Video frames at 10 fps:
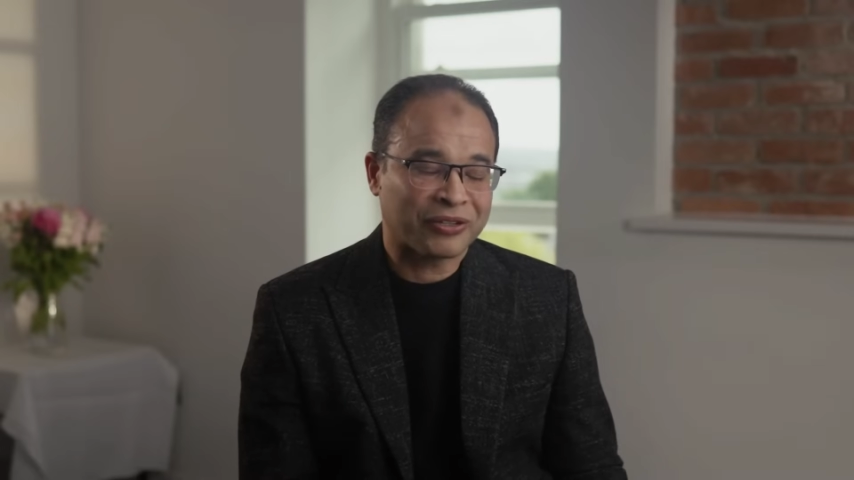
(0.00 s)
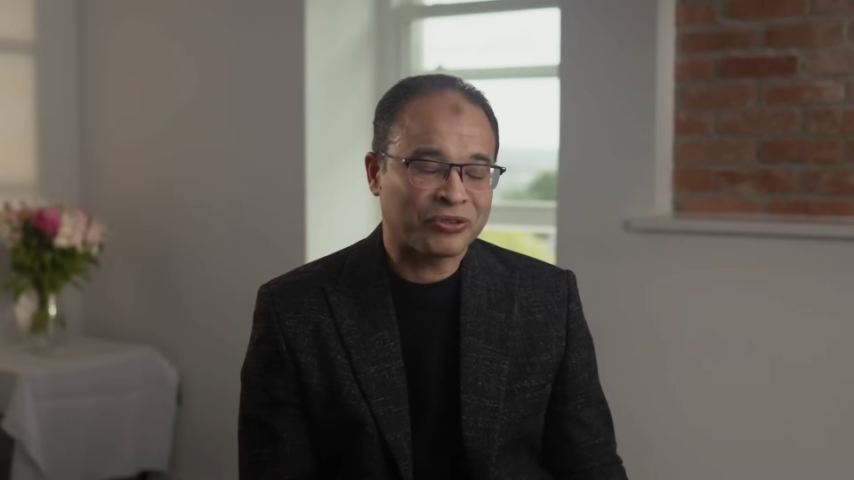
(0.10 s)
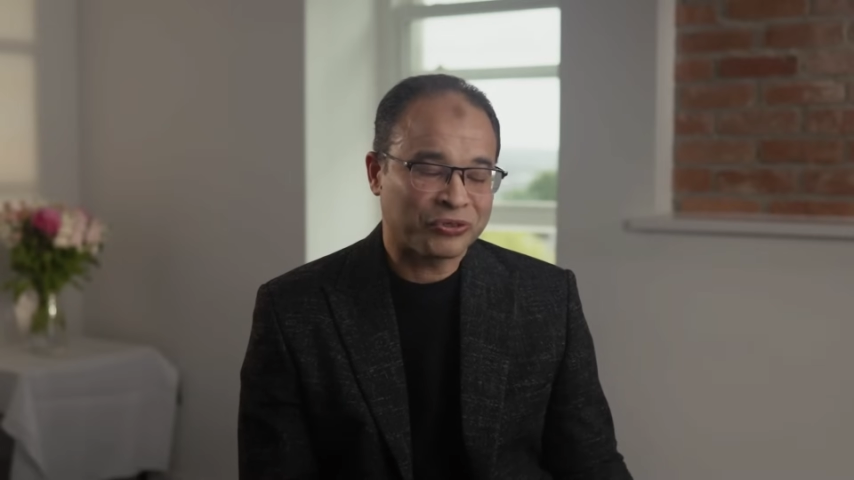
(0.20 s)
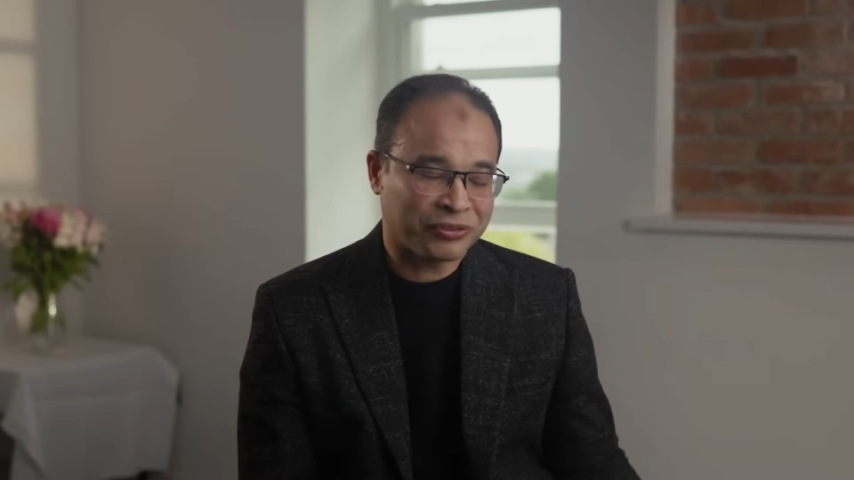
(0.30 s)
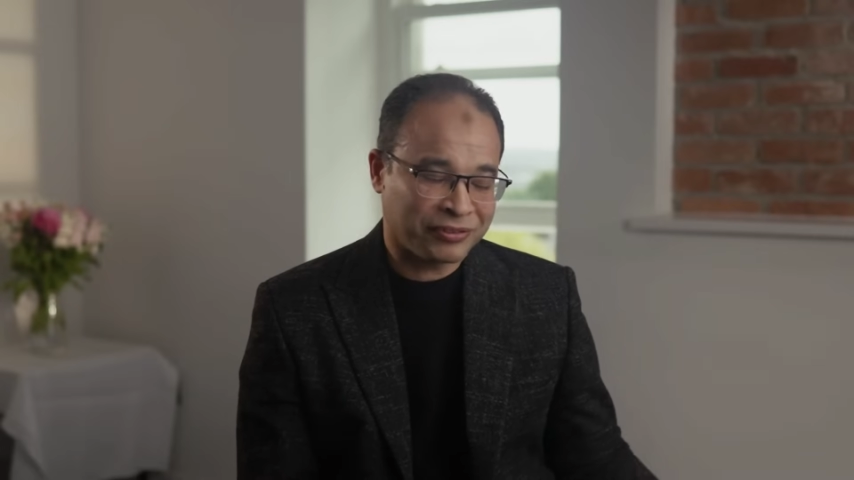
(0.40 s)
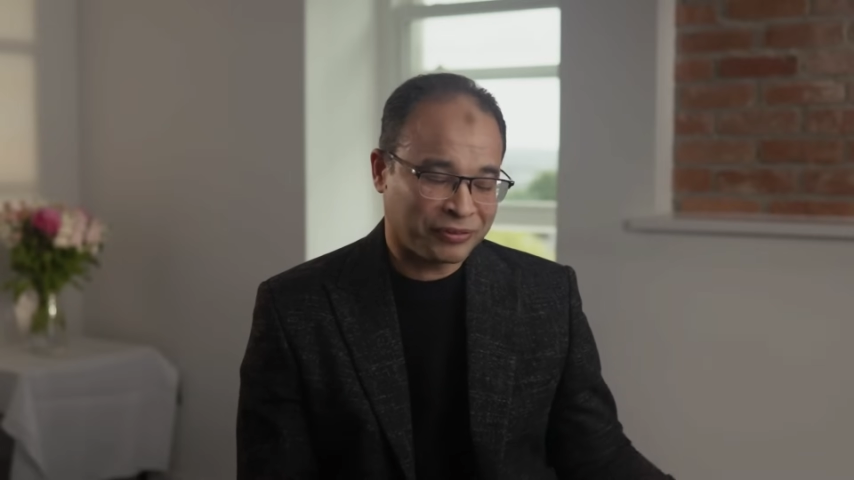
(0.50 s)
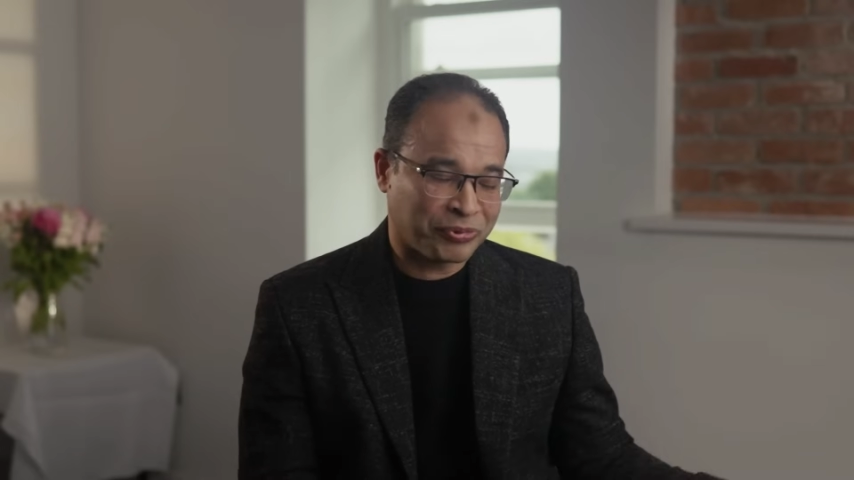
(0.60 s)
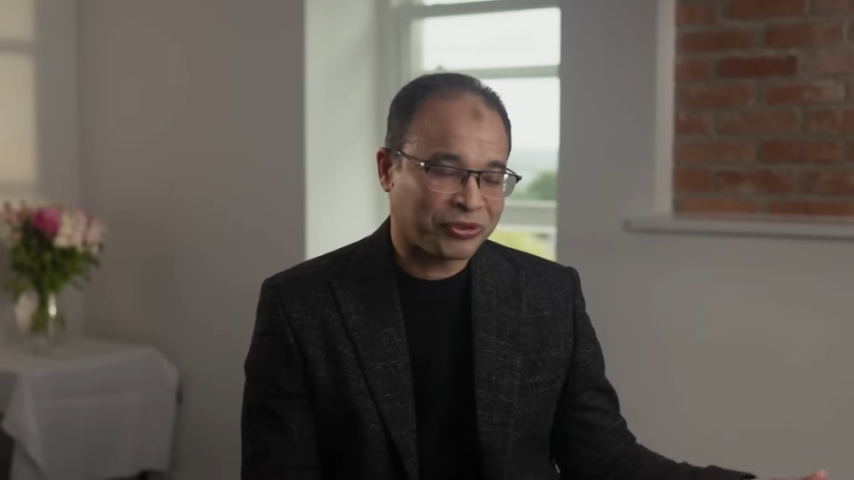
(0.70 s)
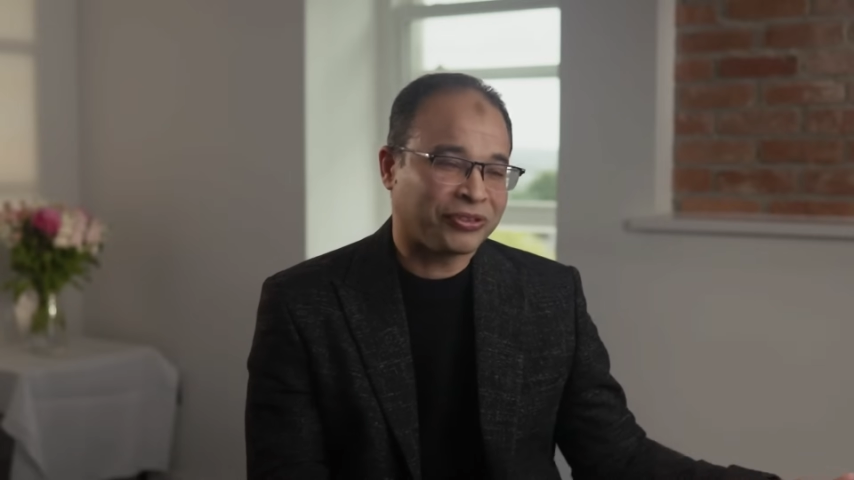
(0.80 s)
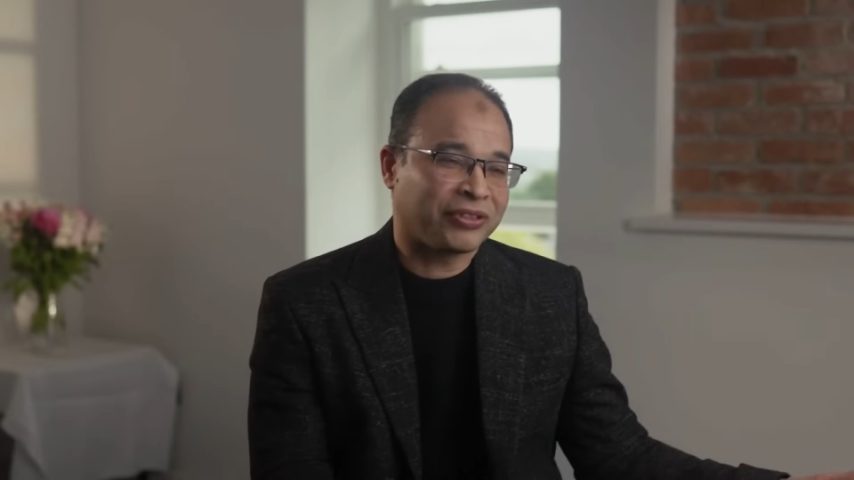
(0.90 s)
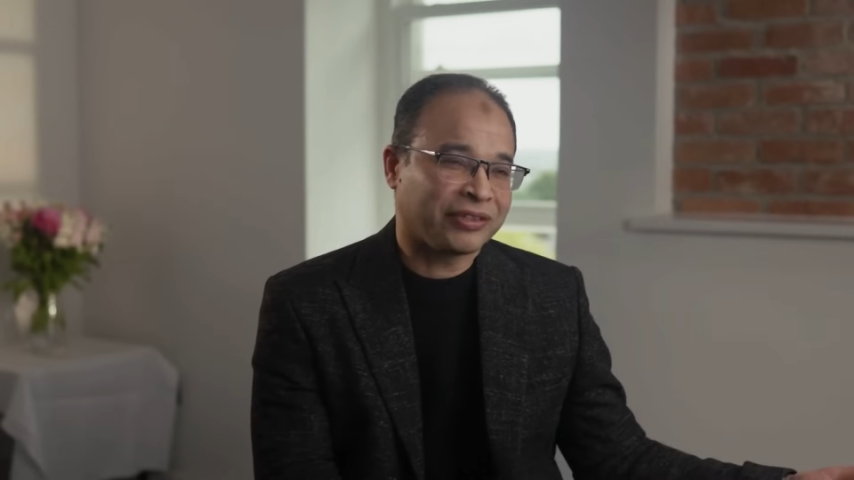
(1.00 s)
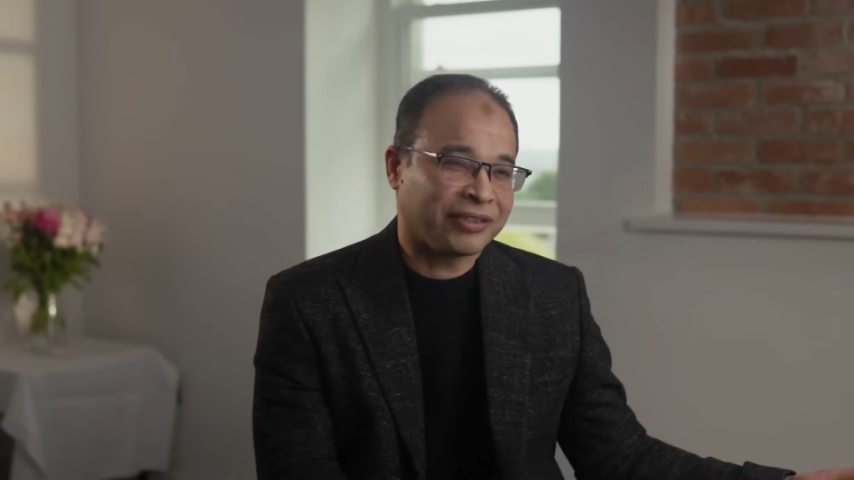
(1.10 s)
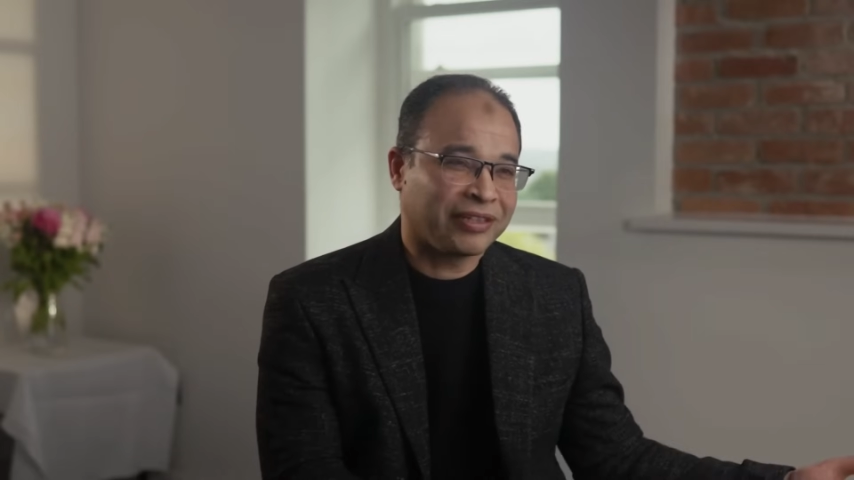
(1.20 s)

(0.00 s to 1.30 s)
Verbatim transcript: a good opportunity